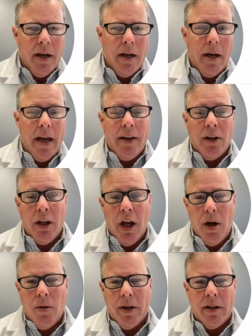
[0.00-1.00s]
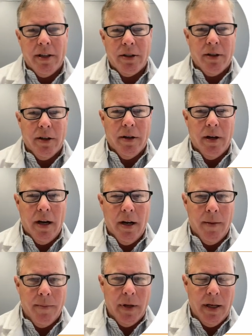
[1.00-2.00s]
and low in cluster
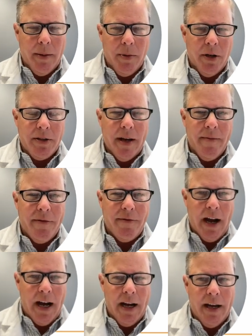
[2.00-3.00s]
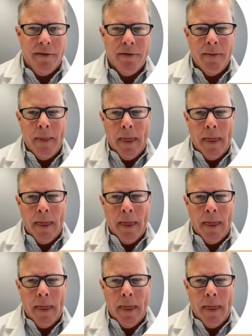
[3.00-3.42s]
immunotype 5,